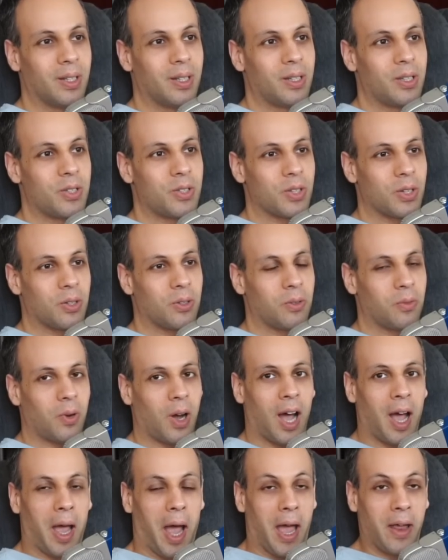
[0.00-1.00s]
So
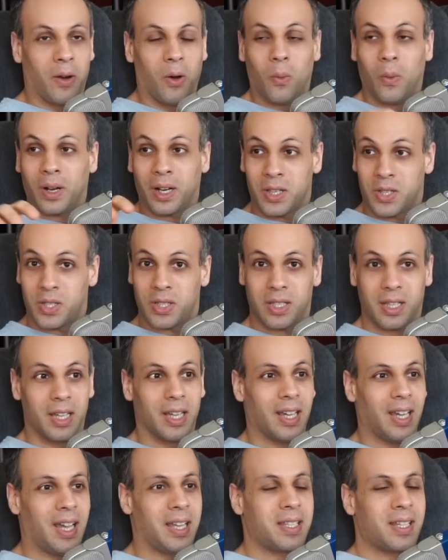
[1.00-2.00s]
I, I don't want to.
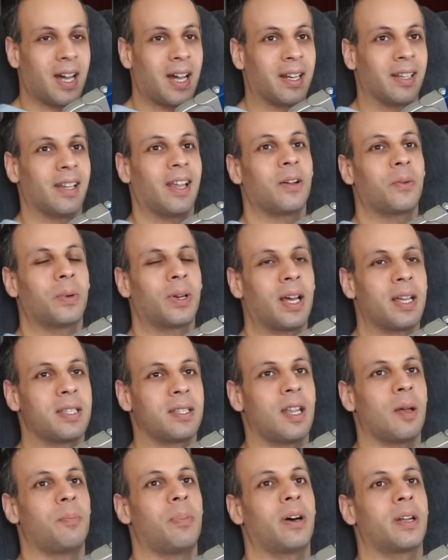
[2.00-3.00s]
It's kind of like when I
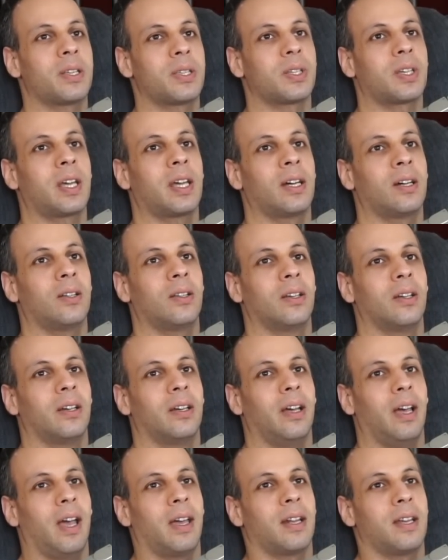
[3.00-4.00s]
step on a scale
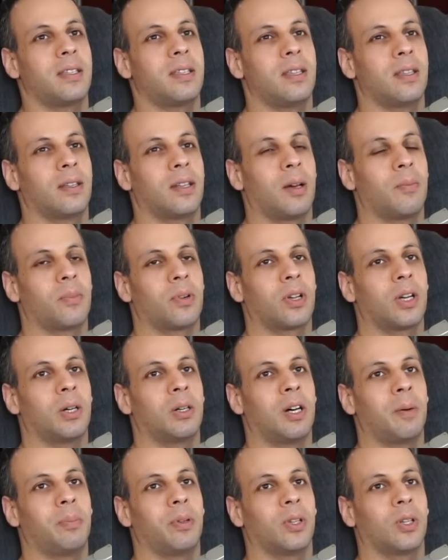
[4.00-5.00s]
and I see the number go
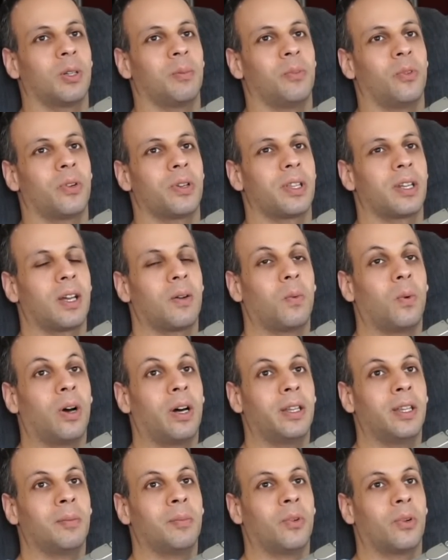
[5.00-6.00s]
up a little more than I
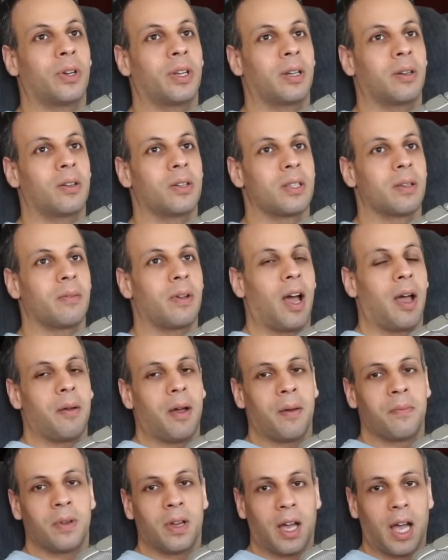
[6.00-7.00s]
want in the morning because I,
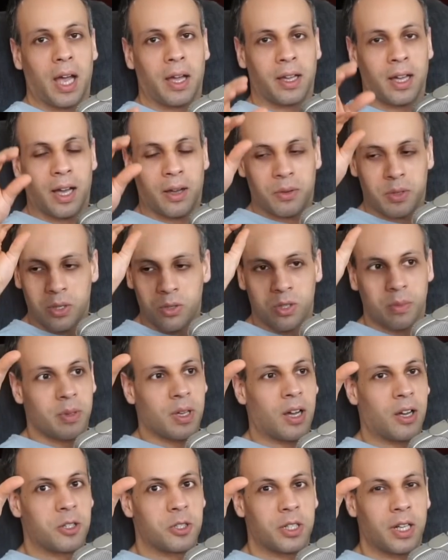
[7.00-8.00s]
I, I got it used to be
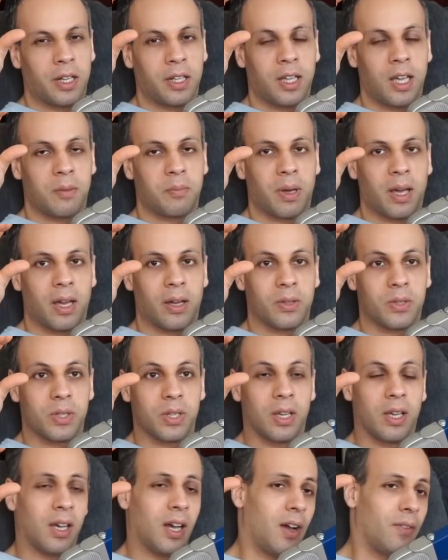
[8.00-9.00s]
188 pounds.
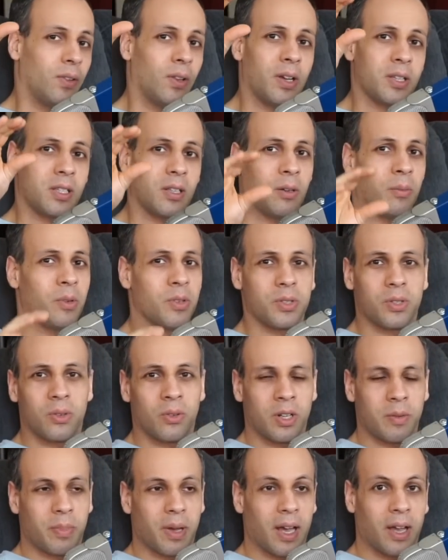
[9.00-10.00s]
I've lost almost
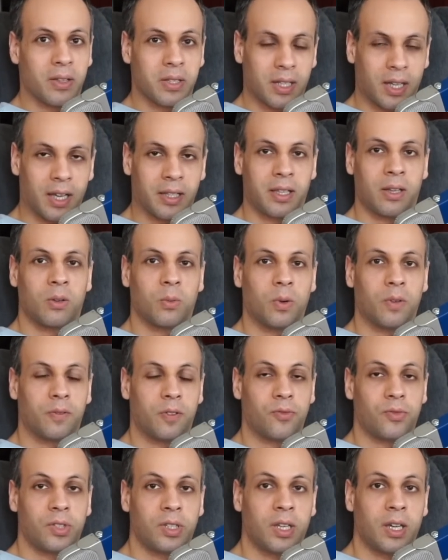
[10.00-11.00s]
30 pounds. I got down to
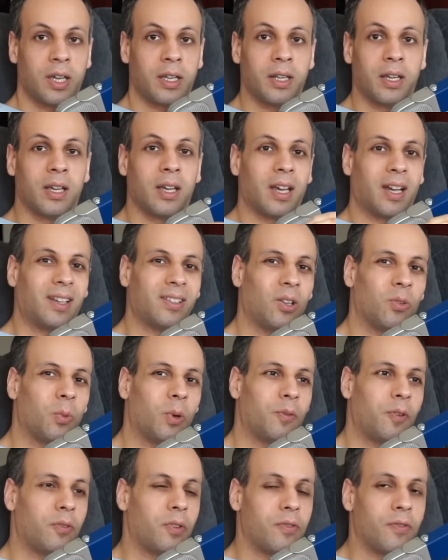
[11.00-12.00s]
158, got down to
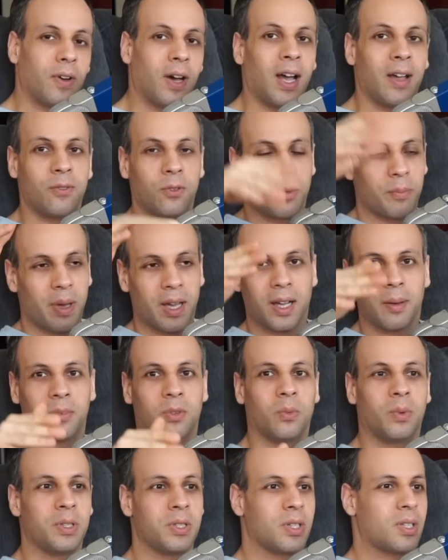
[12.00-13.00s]
155, went back up
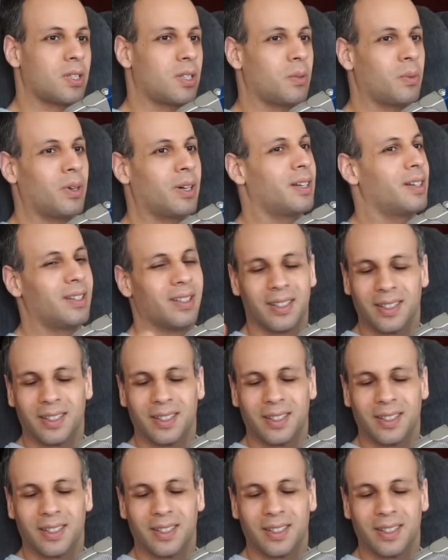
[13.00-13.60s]
to 161.